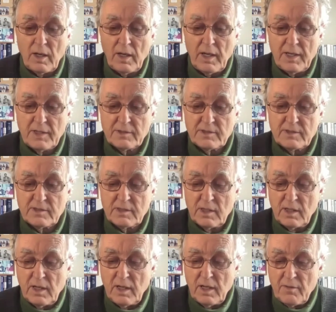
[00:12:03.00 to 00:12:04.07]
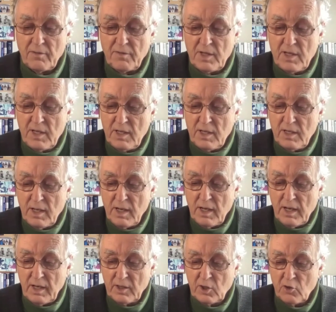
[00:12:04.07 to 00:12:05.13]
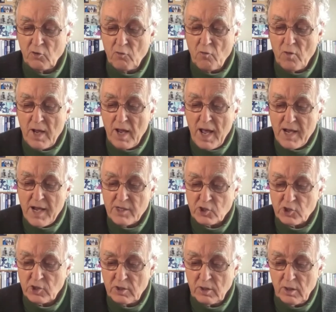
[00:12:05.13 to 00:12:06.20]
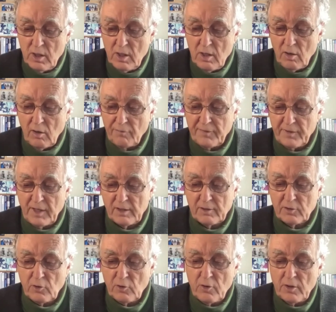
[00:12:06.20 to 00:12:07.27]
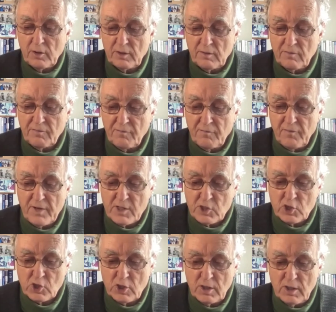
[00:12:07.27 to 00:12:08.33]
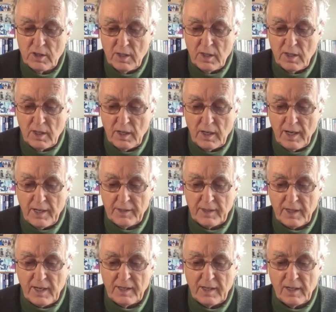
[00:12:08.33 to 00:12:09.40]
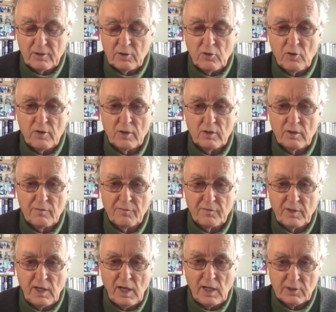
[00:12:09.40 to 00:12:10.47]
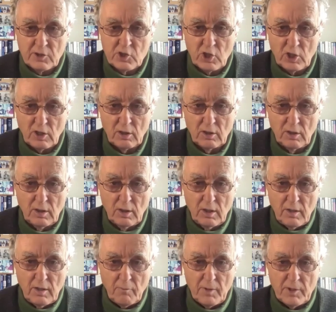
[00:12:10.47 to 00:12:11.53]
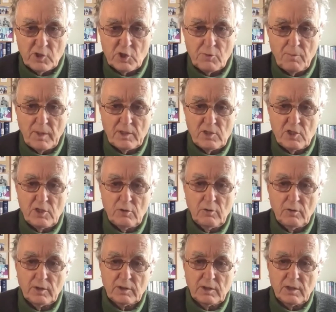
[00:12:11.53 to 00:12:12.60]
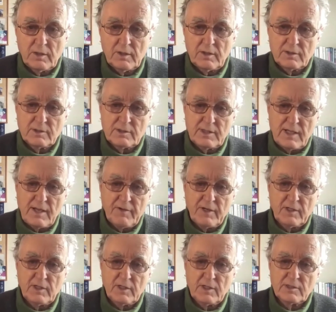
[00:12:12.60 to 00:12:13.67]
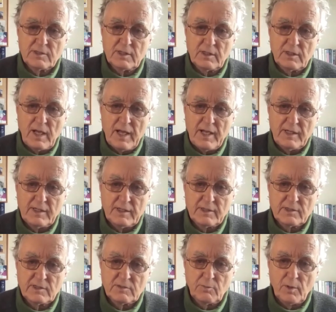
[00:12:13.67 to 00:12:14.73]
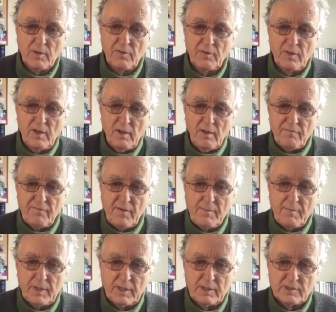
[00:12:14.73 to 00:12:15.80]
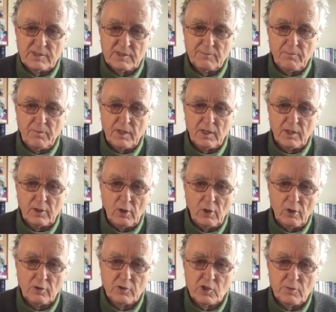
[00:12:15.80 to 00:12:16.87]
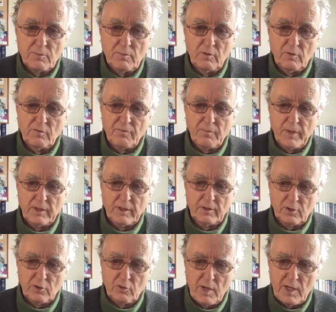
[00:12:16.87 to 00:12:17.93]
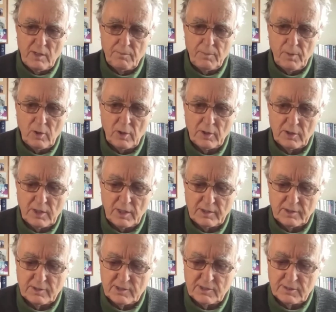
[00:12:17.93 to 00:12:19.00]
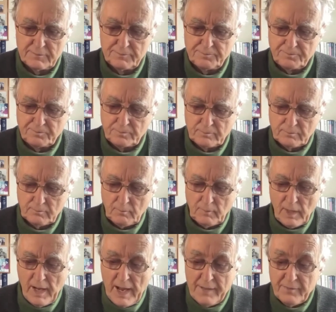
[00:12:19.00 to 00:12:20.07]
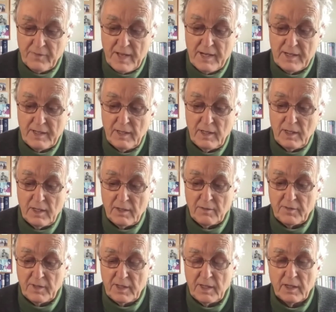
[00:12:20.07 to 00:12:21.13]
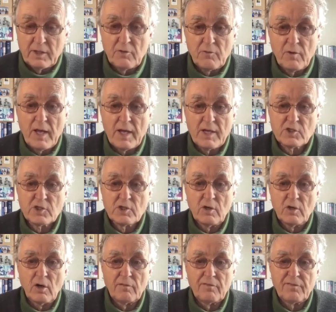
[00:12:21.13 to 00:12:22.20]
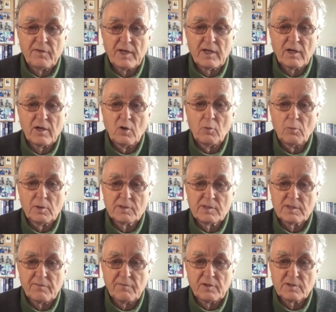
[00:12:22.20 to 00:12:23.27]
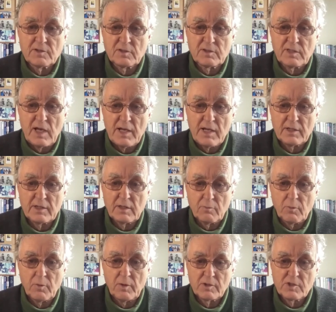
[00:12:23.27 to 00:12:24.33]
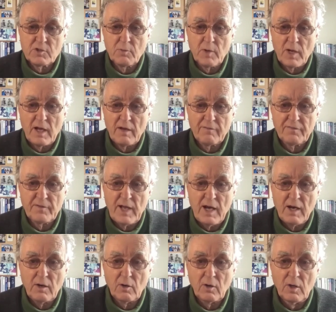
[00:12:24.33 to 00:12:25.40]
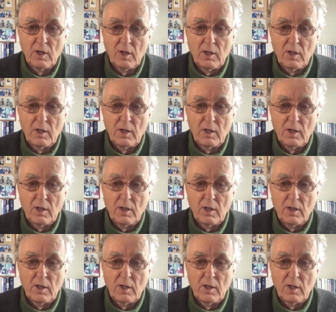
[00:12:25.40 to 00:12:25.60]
is the creation of an alternative vision and an alternative culture, which matured in the 70s and 80s with feminism, the ecology movement, green politics, and then the creation of a global civil society, which we have now.